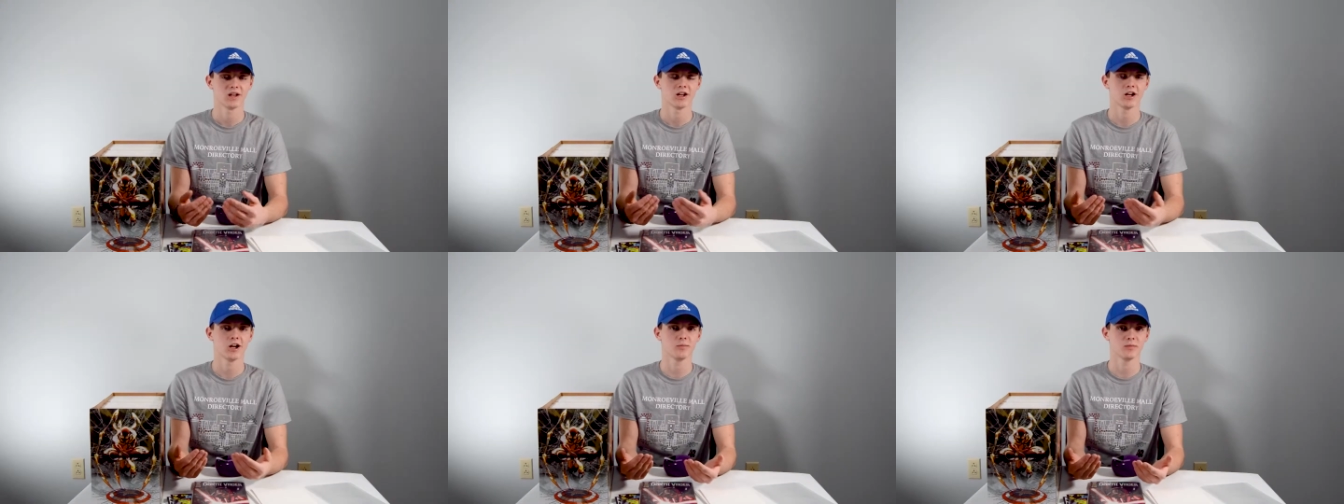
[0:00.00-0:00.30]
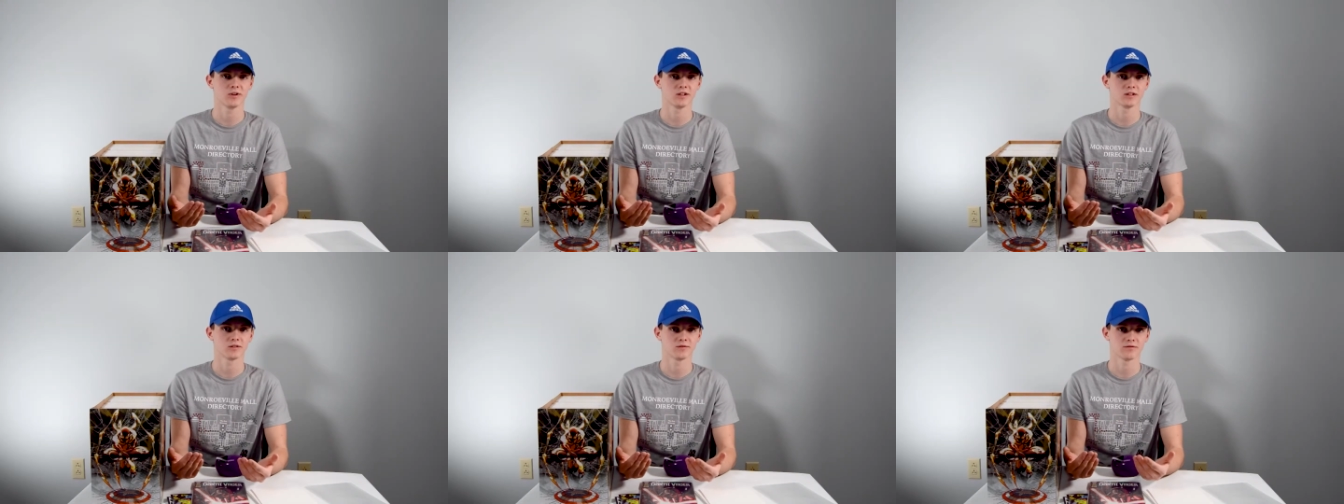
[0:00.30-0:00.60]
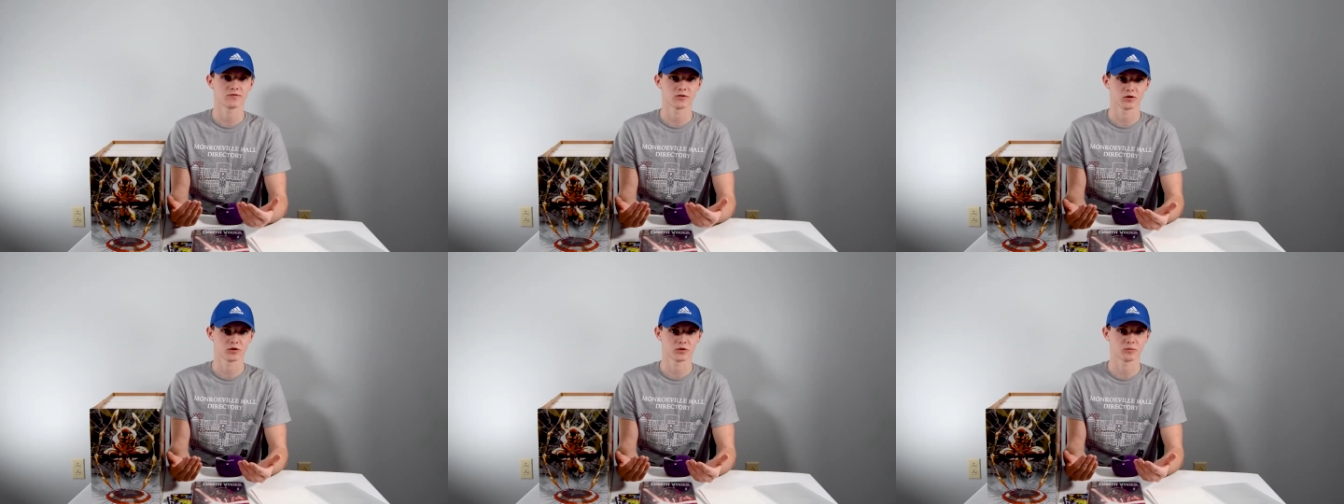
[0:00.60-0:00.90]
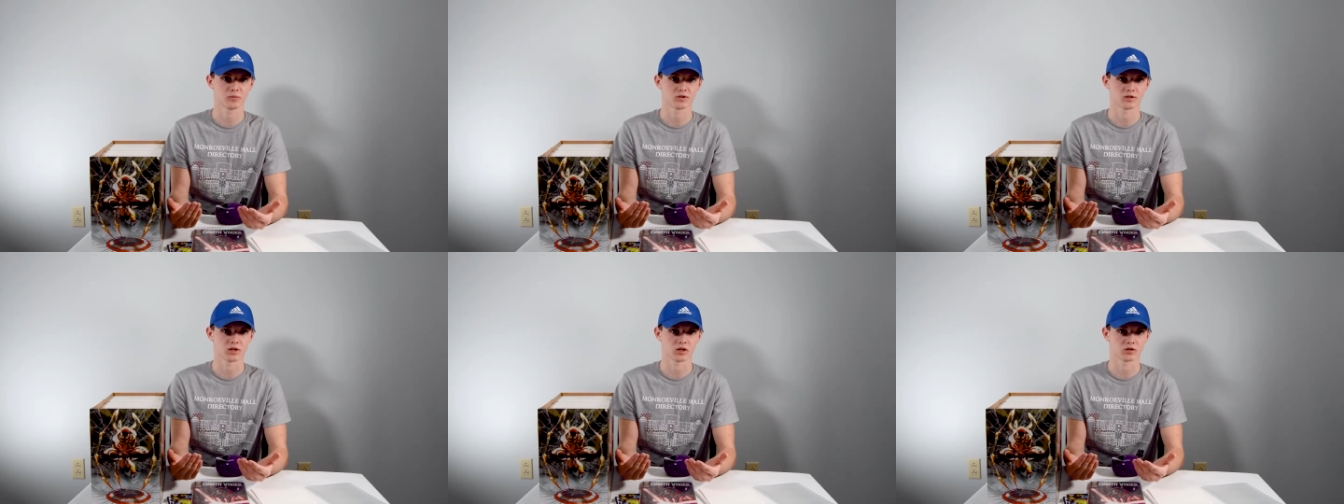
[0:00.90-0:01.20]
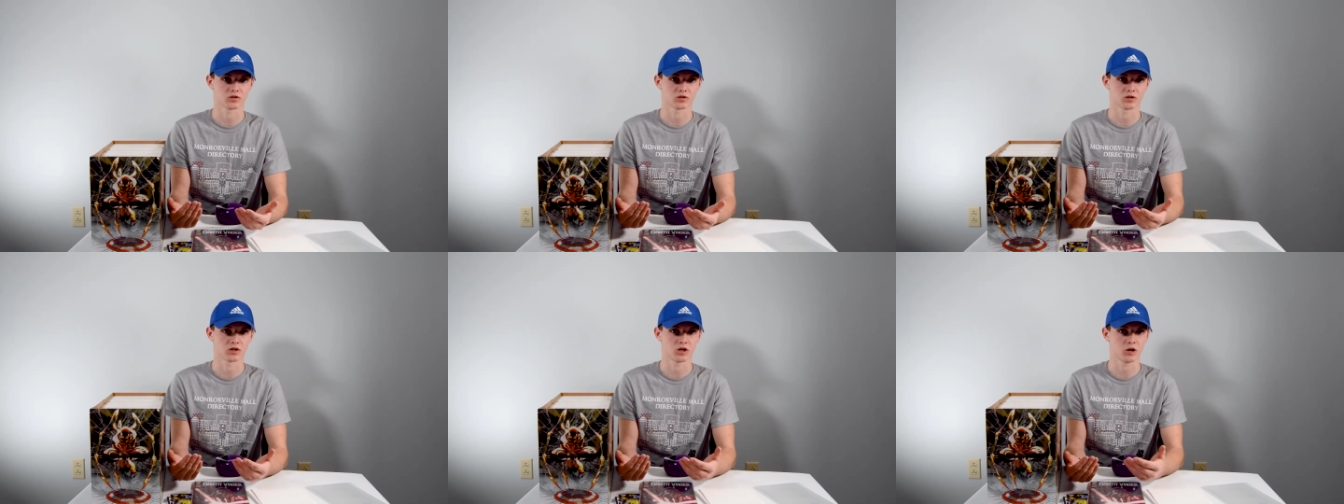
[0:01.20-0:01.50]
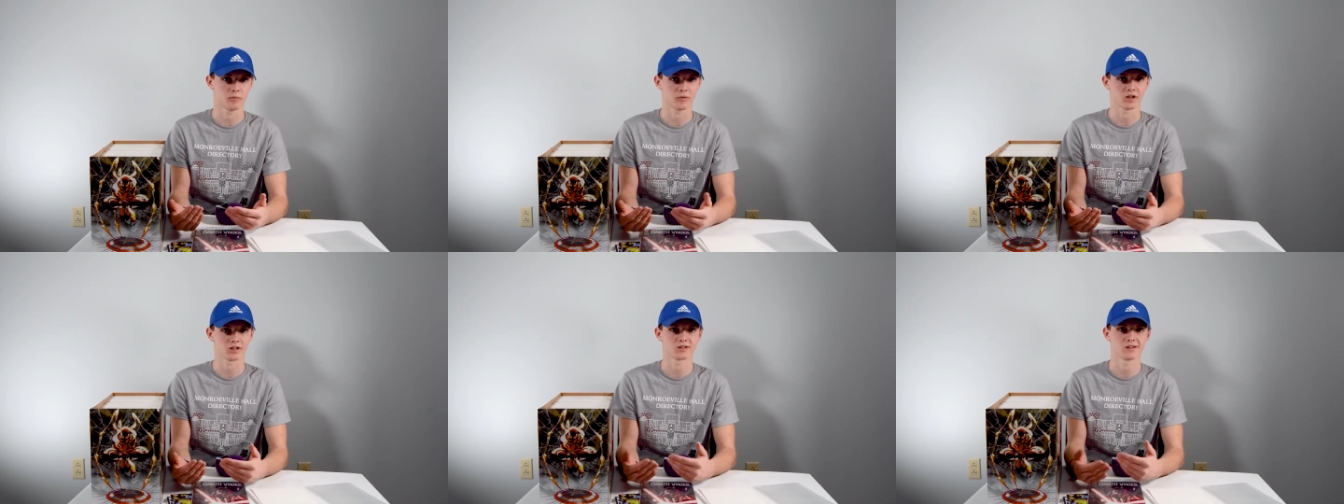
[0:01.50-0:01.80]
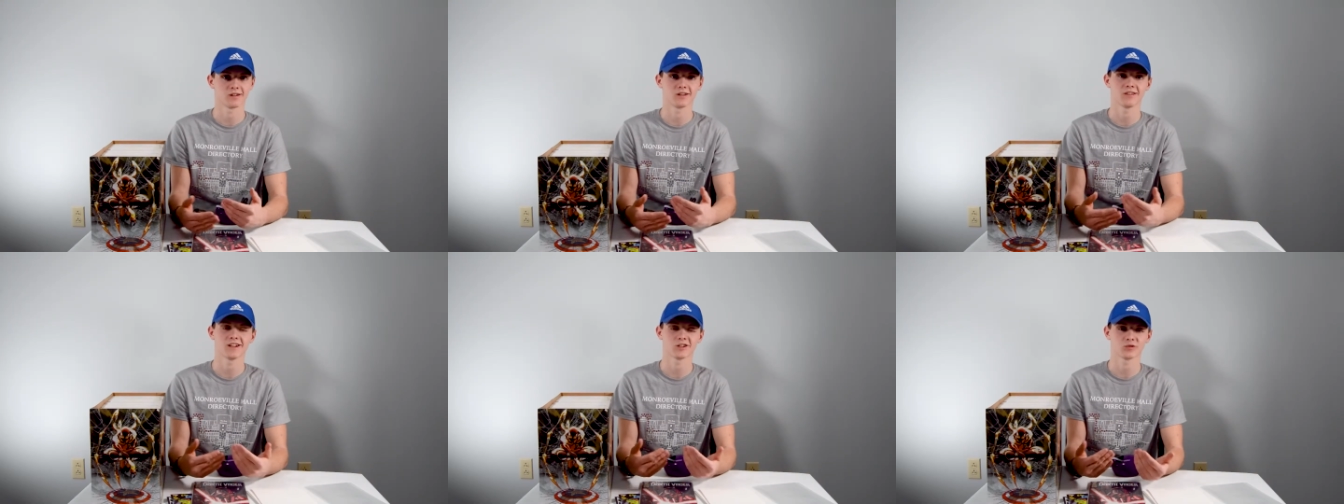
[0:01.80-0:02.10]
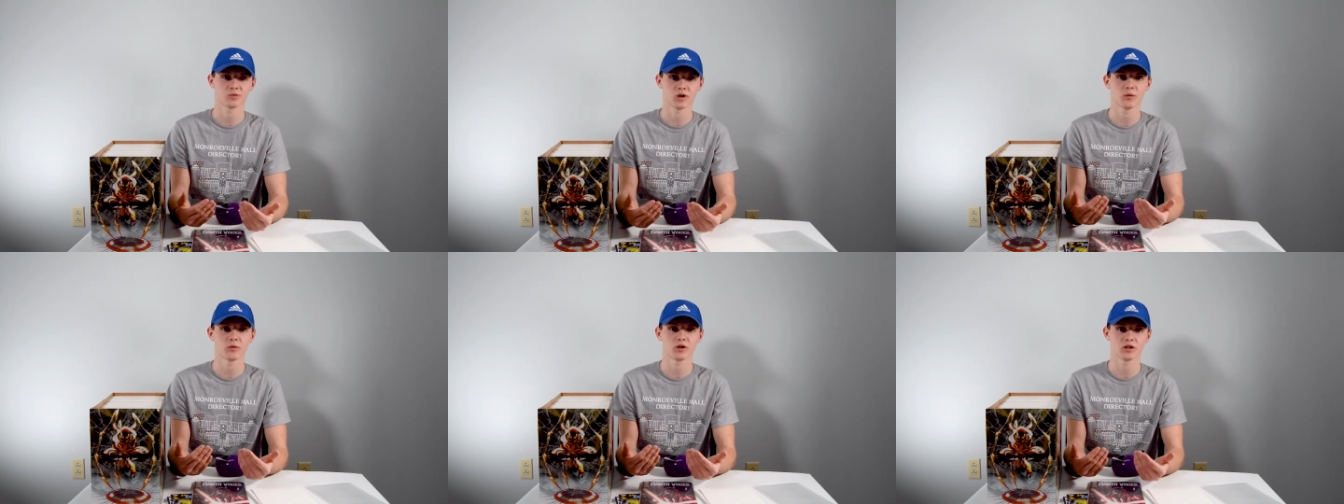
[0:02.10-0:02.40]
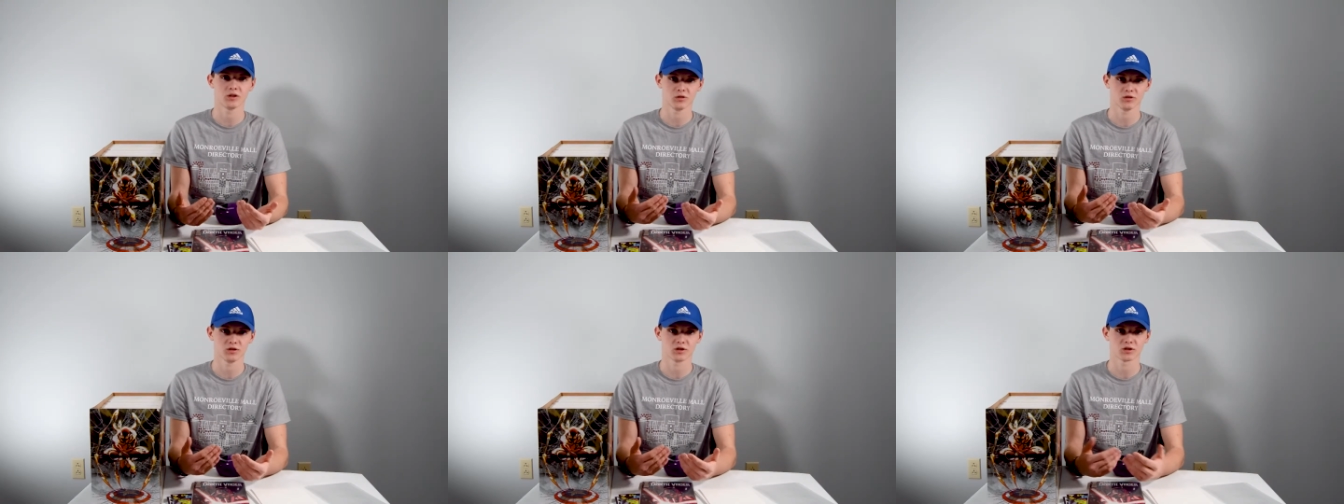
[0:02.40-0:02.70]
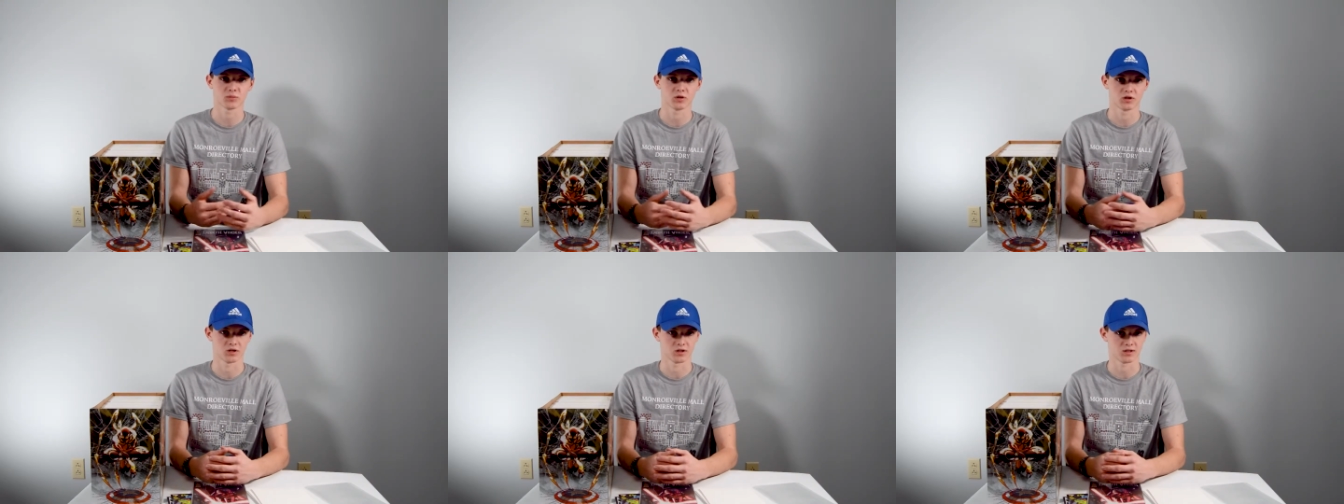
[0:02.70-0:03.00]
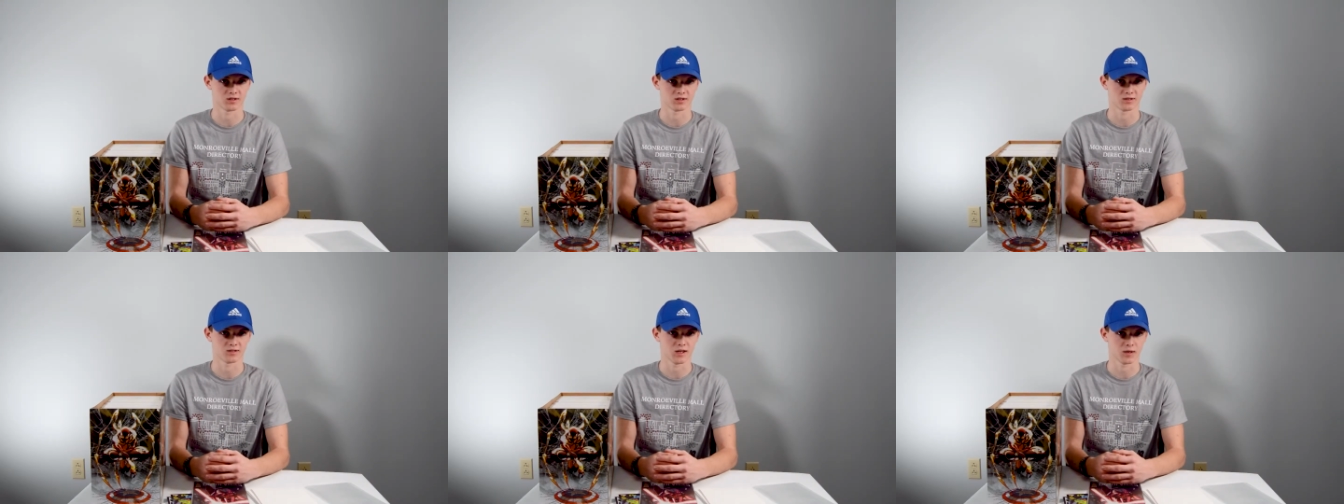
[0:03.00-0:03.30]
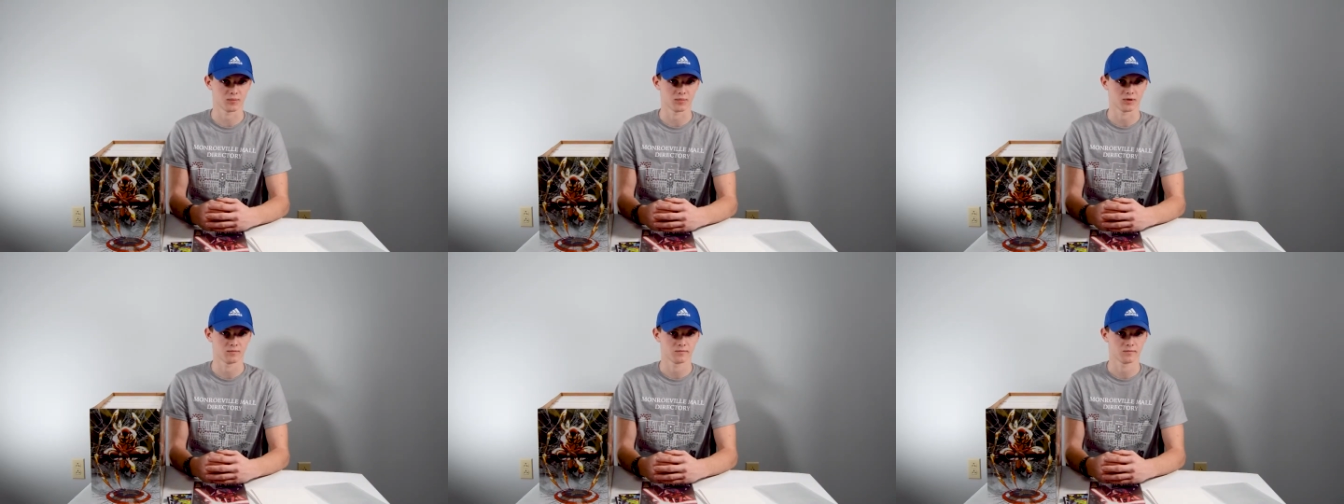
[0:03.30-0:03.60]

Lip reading: helping to further protect your comics. That's why we do this part of the step.